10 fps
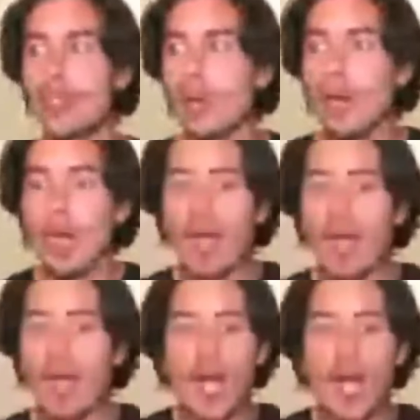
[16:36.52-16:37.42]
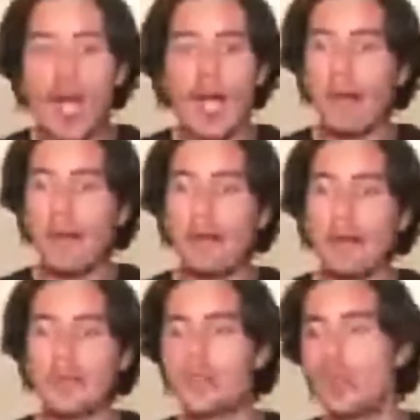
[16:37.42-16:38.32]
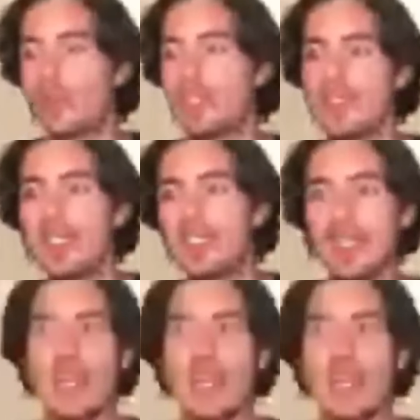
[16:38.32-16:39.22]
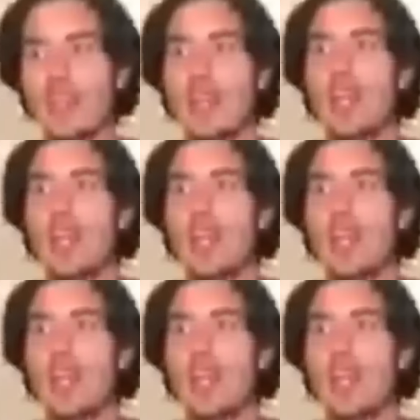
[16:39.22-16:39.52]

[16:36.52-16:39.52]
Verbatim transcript: So the seed says